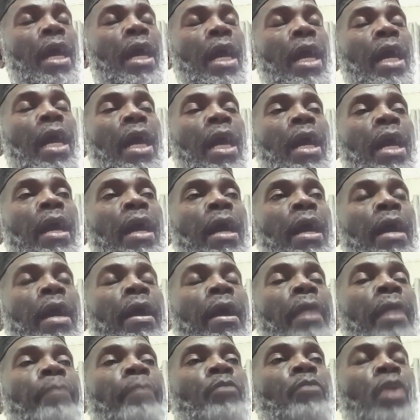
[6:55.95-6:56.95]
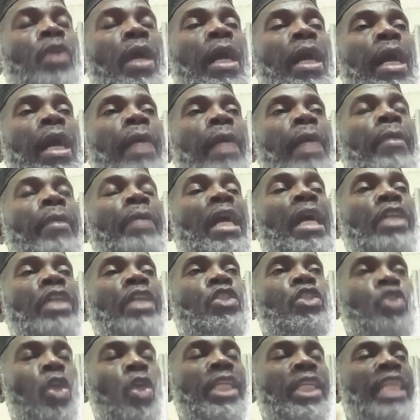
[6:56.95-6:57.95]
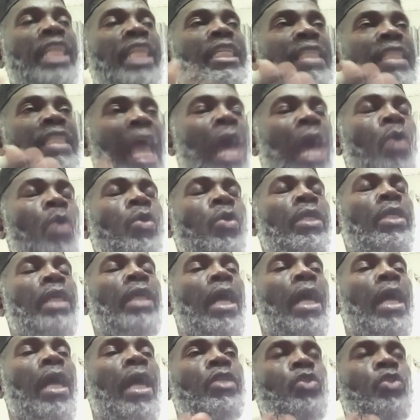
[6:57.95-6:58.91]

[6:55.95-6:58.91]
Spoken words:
jotted down